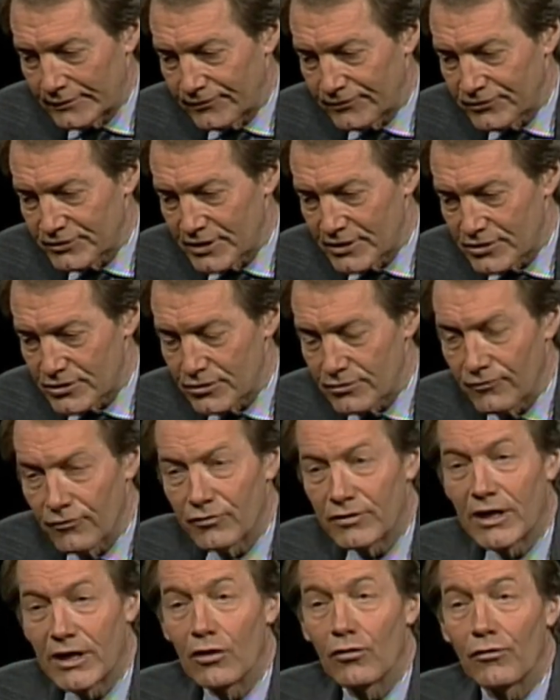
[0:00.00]
sense
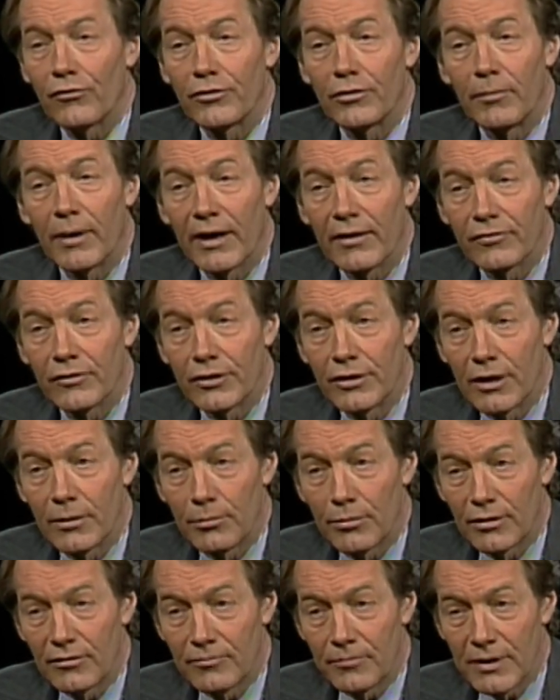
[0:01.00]
of guilt about the
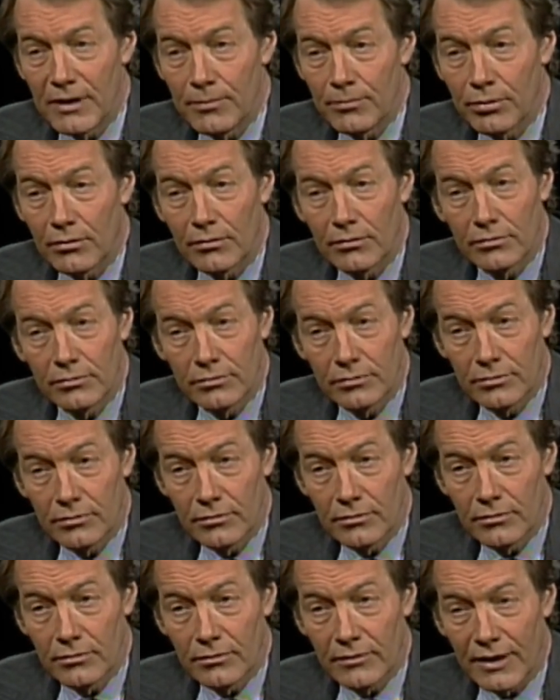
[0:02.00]
number of people
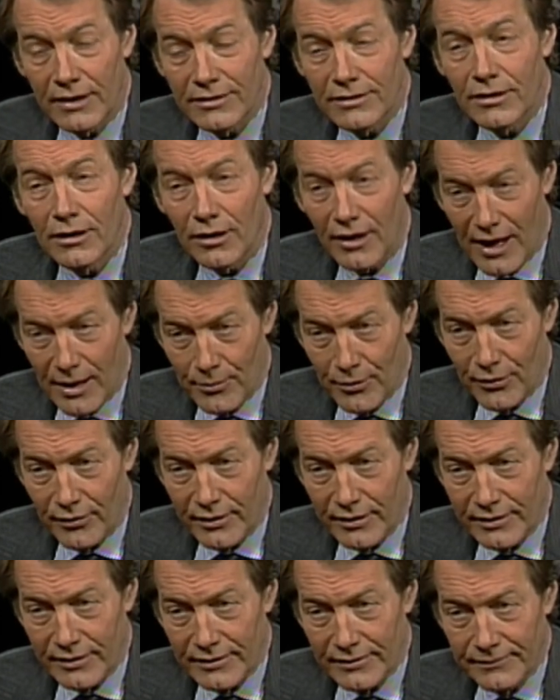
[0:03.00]
that
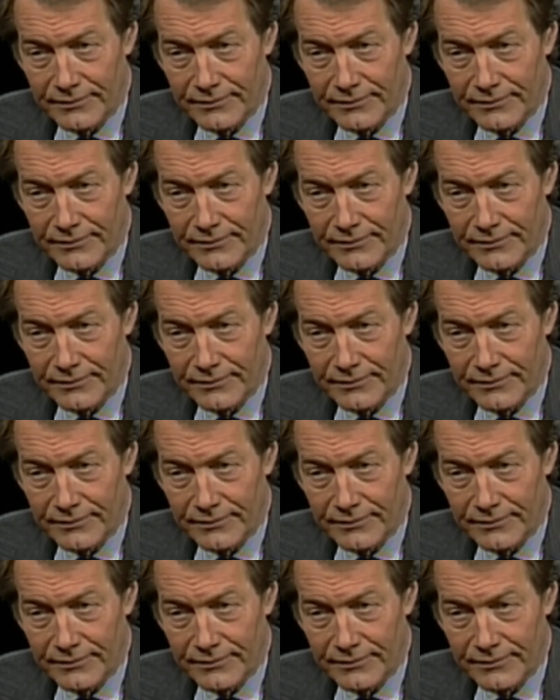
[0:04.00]
collaborated.